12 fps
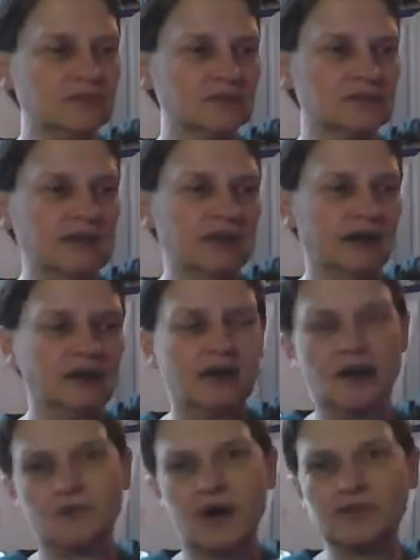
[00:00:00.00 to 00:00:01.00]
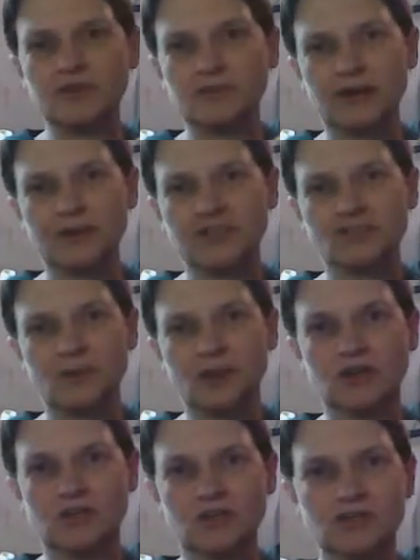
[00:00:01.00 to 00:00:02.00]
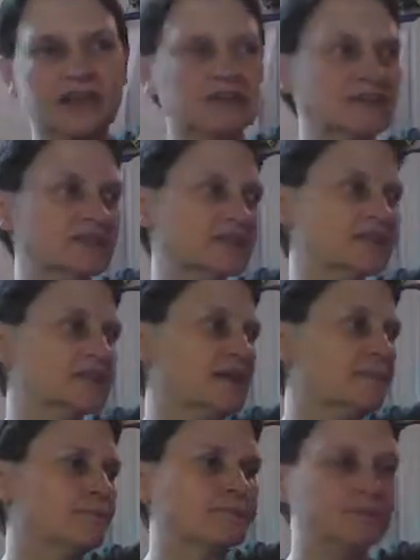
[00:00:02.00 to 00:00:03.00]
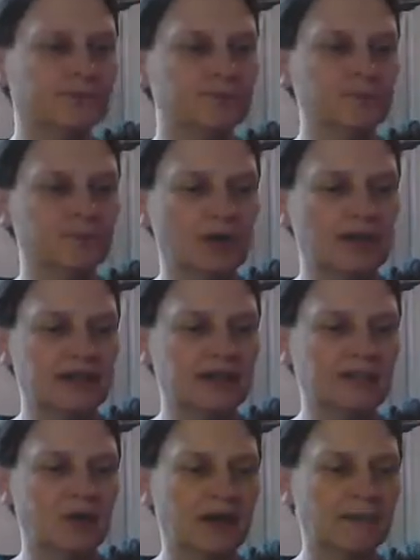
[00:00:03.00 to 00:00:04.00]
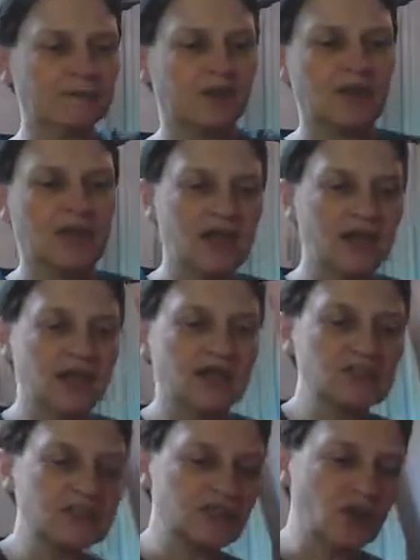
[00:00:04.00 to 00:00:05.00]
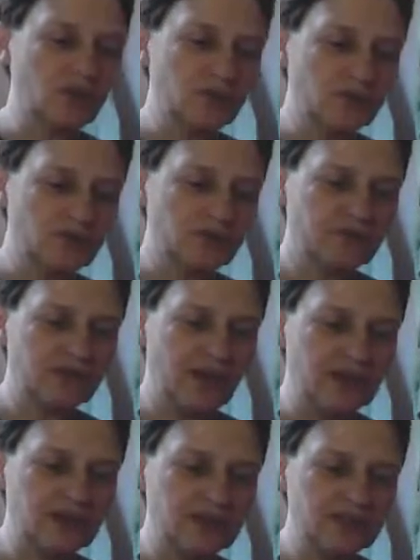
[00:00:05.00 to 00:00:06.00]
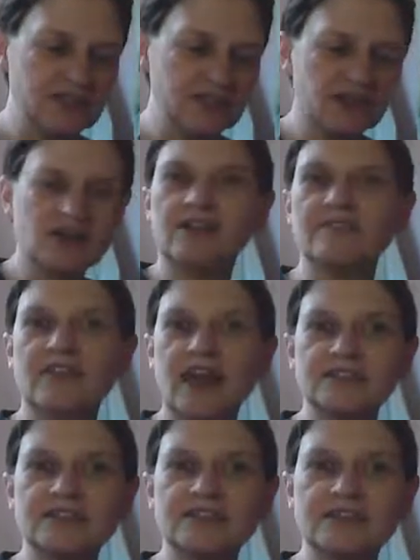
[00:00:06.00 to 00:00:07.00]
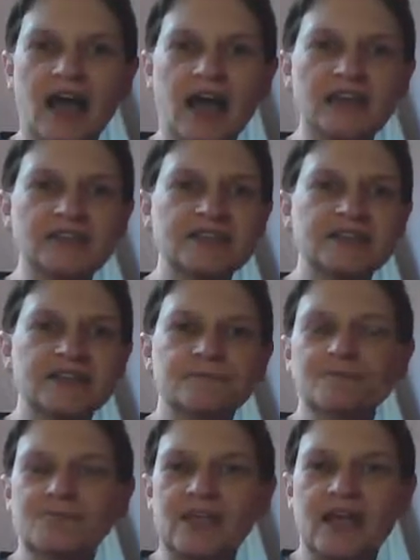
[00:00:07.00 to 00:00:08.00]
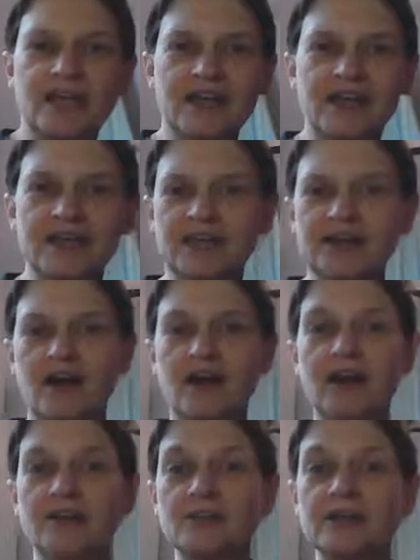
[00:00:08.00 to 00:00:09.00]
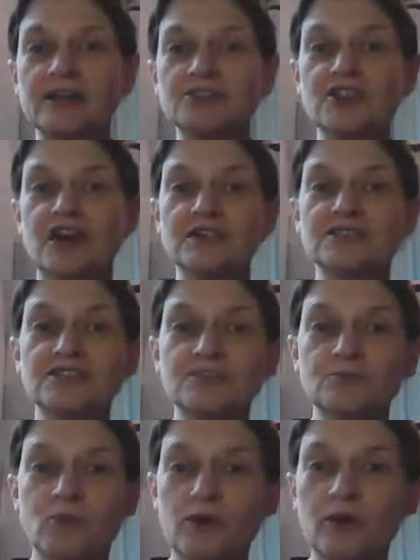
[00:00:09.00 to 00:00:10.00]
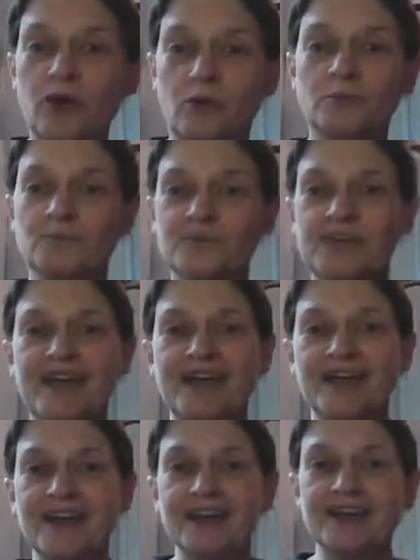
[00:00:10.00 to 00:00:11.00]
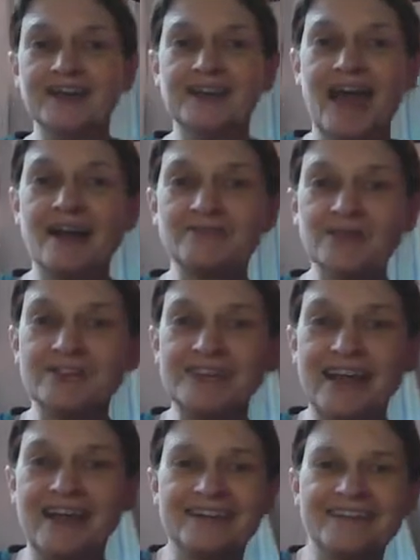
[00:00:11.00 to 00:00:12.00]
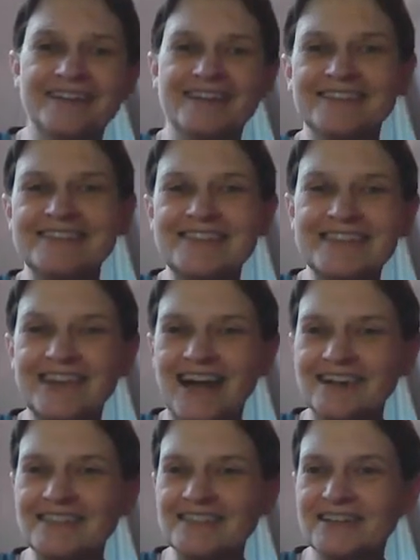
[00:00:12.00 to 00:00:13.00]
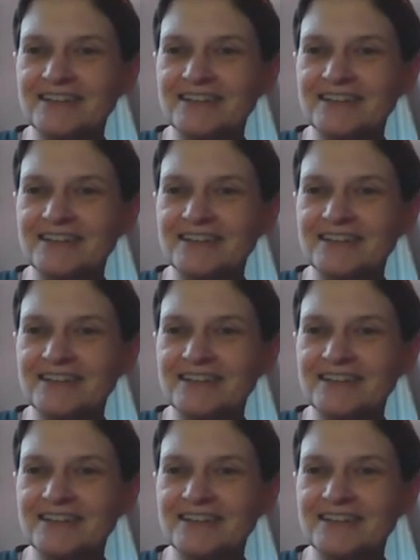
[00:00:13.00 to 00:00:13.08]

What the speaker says: Yeah, I'll probably make a smaller one like this. But anyway, so there's there, and that's that. And I will catch you guys tomorrow. And have a good day. See you guys.